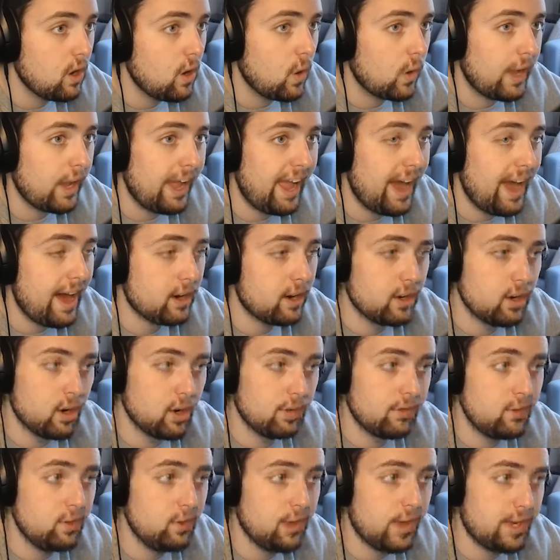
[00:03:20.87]
Okay, I don't know if
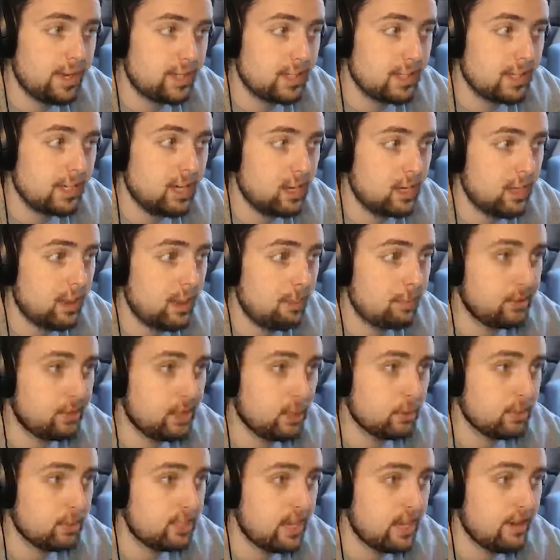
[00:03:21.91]
you guys could hear that, but there
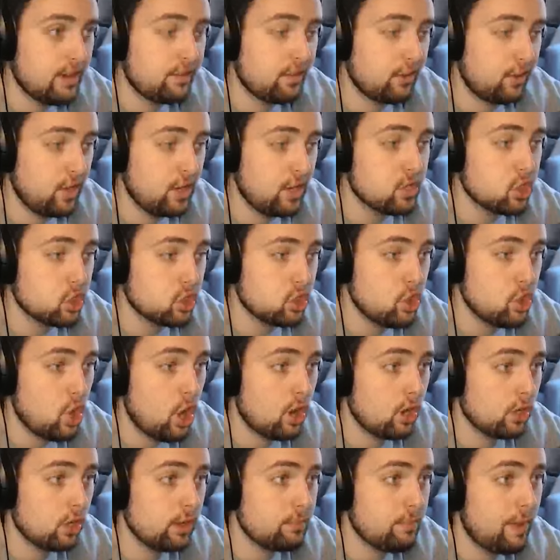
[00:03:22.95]
was definitely a
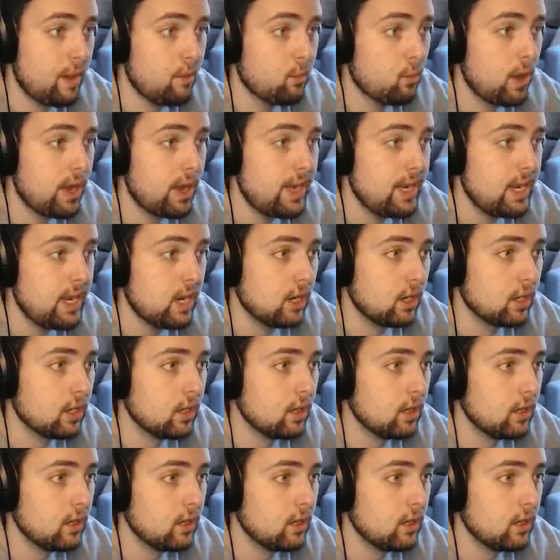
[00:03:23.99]
snarl in my right ear.